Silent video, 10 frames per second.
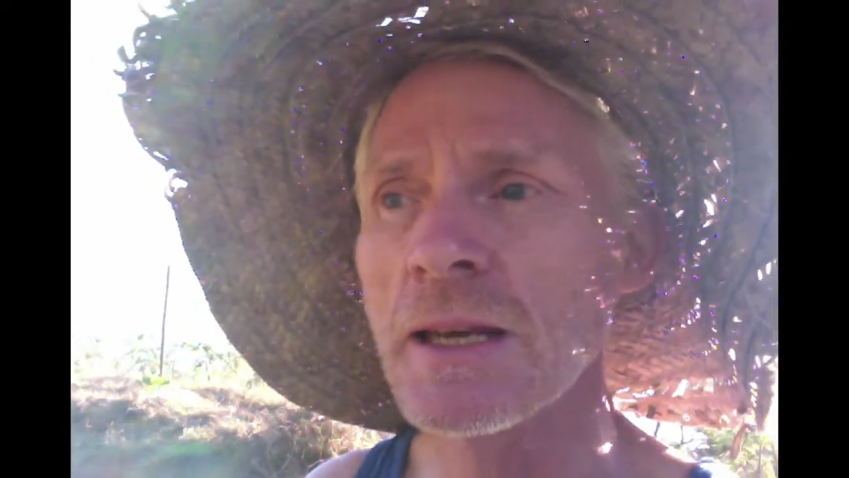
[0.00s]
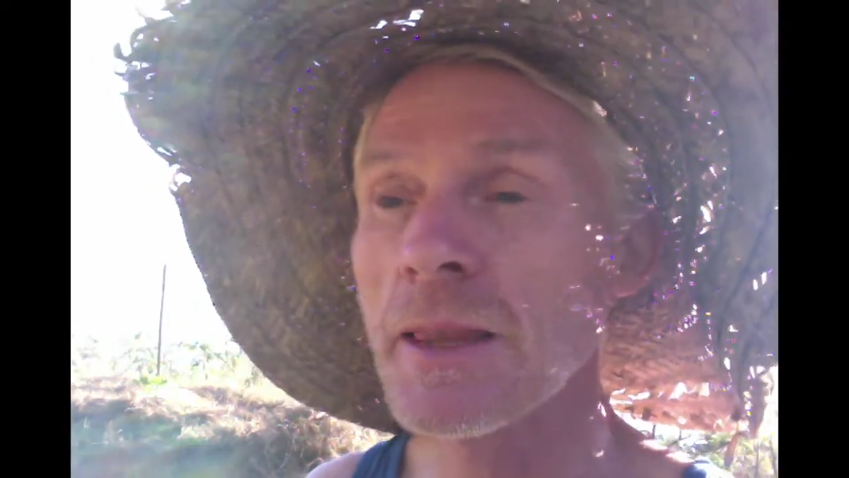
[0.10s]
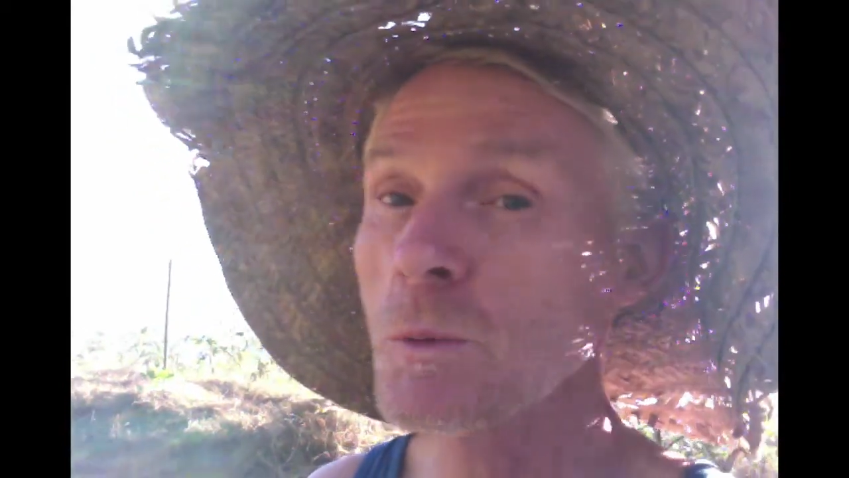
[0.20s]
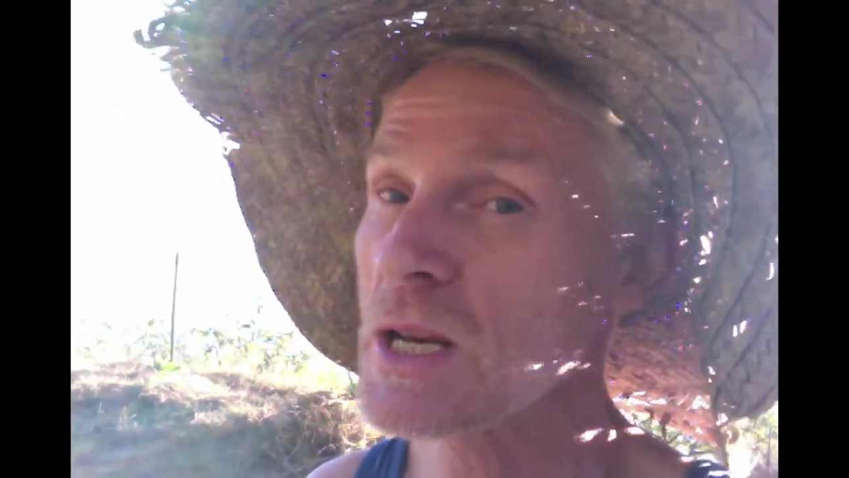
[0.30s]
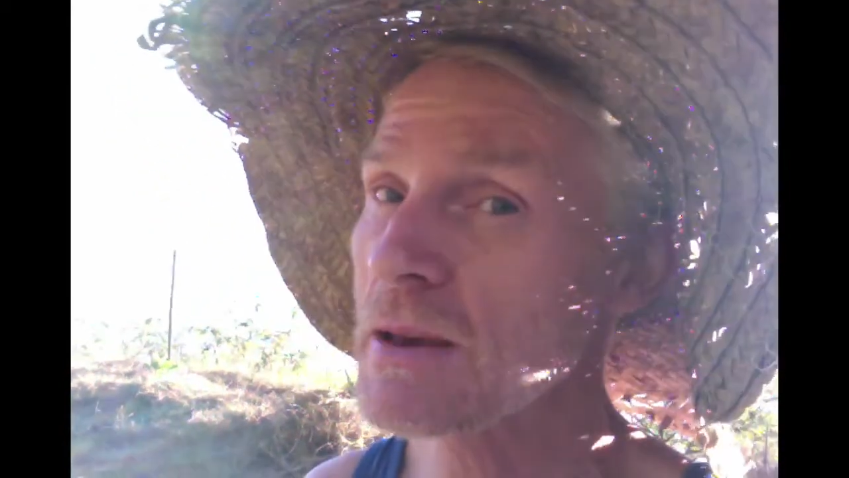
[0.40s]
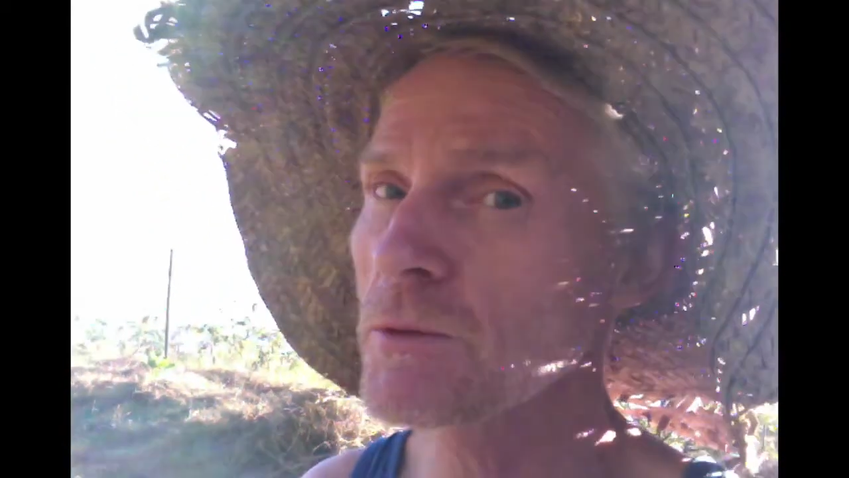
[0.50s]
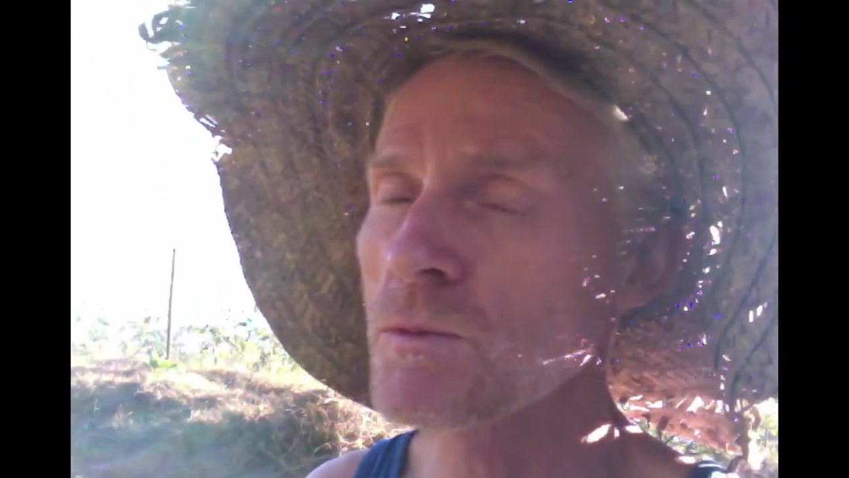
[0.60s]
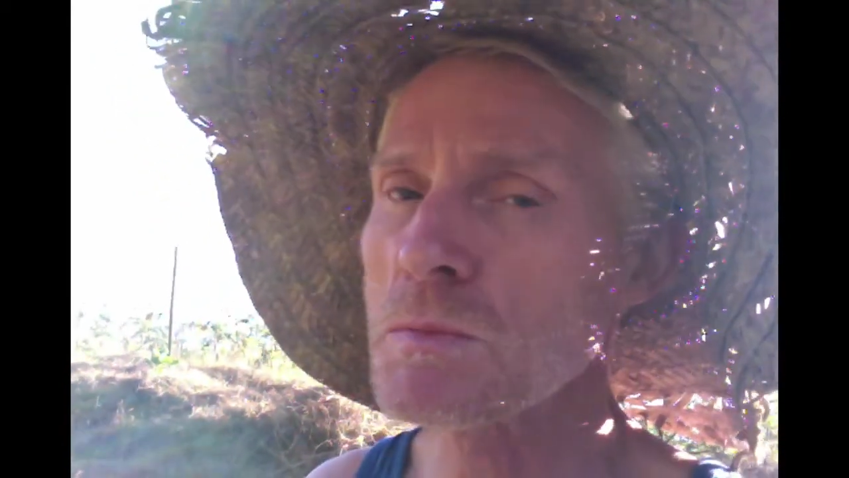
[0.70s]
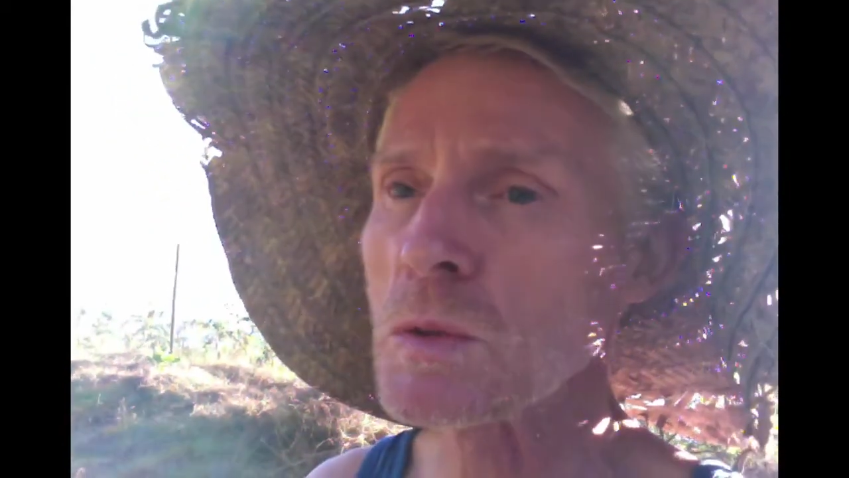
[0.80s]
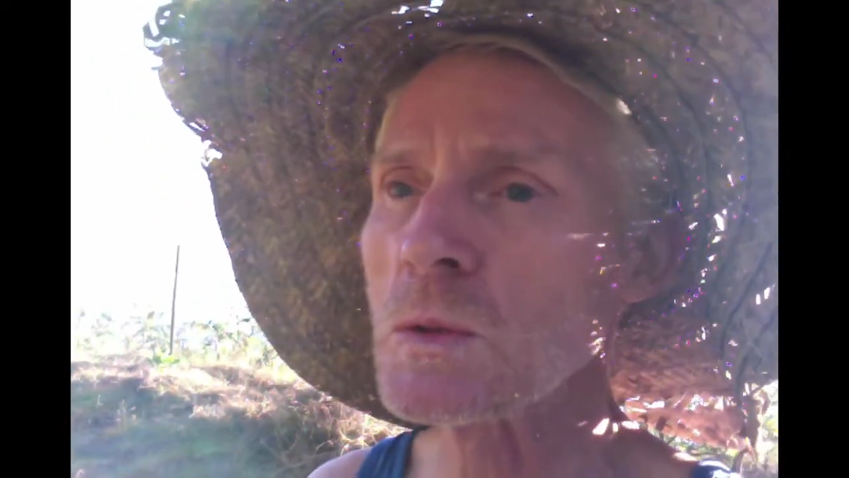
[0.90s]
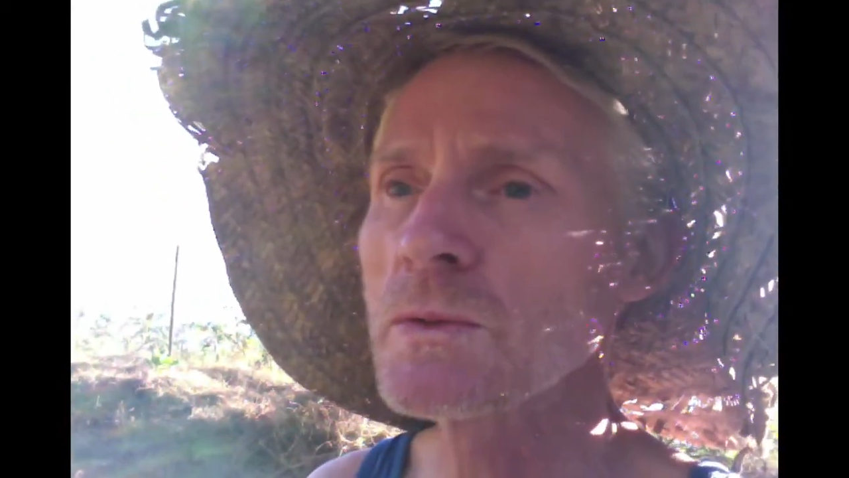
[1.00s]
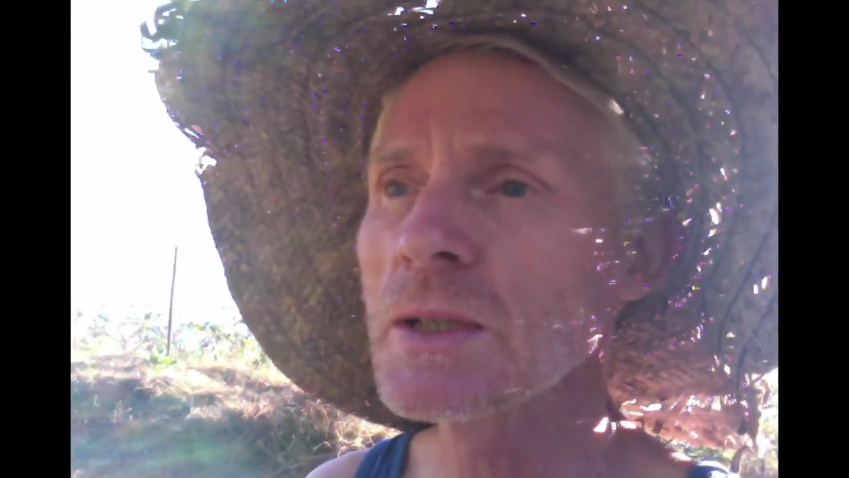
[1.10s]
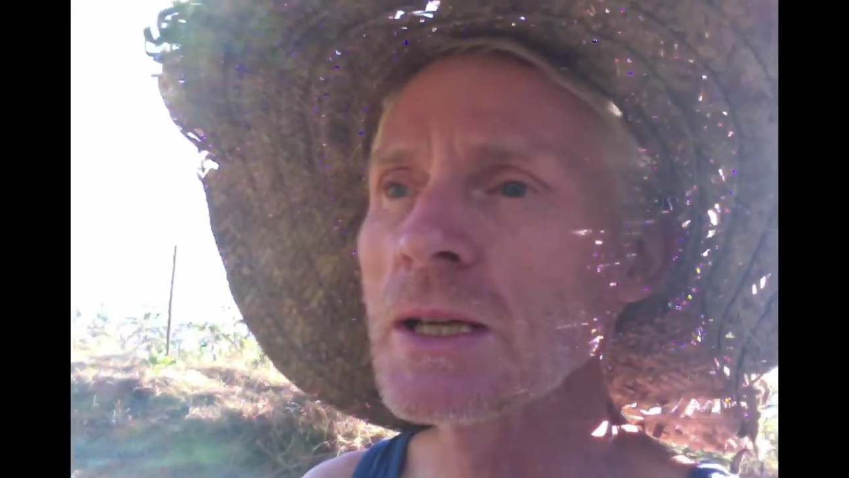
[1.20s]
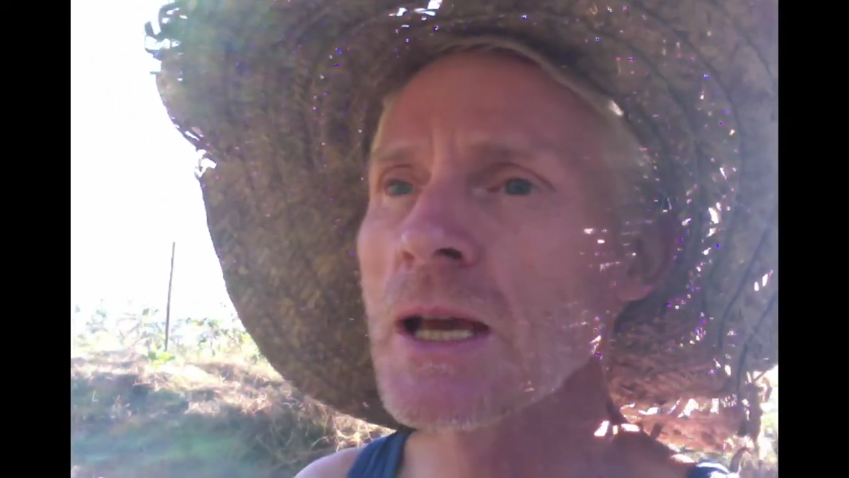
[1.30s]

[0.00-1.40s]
that we never removed.